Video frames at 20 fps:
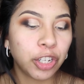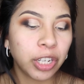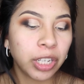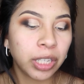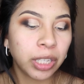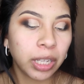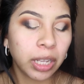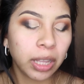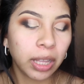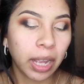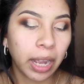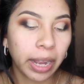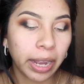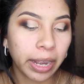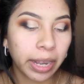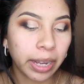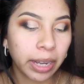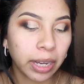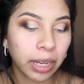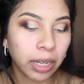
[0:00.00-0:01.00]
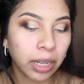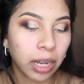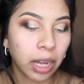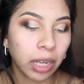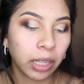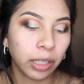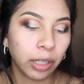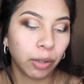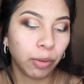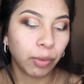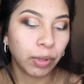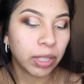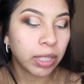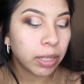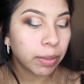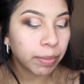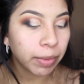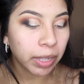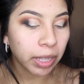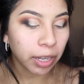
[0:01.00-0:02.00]
just a light color with
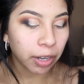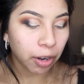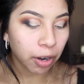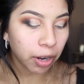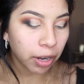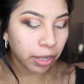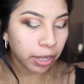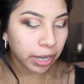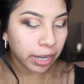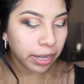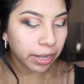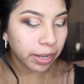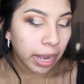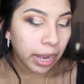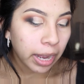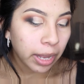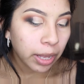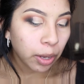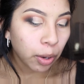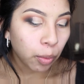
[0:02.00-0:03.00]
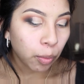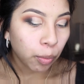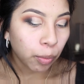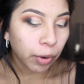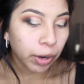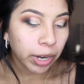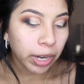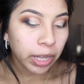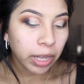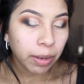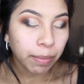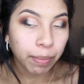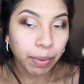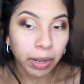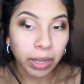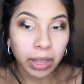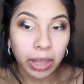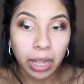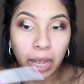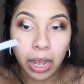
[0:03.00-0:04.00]
some glitter on it, and we're gonna
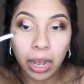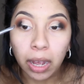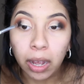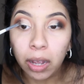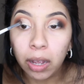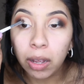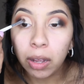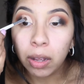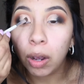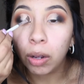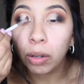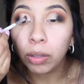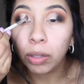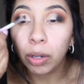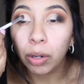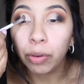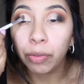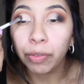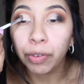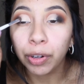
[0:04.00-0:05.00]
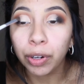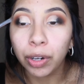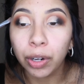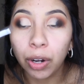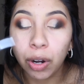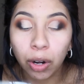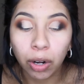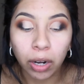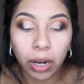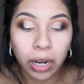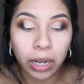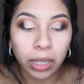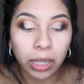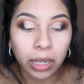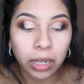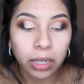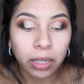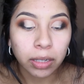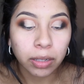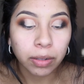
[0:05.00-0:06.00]
put that all over our
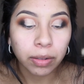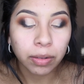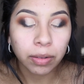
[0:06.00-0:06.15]
eyelid.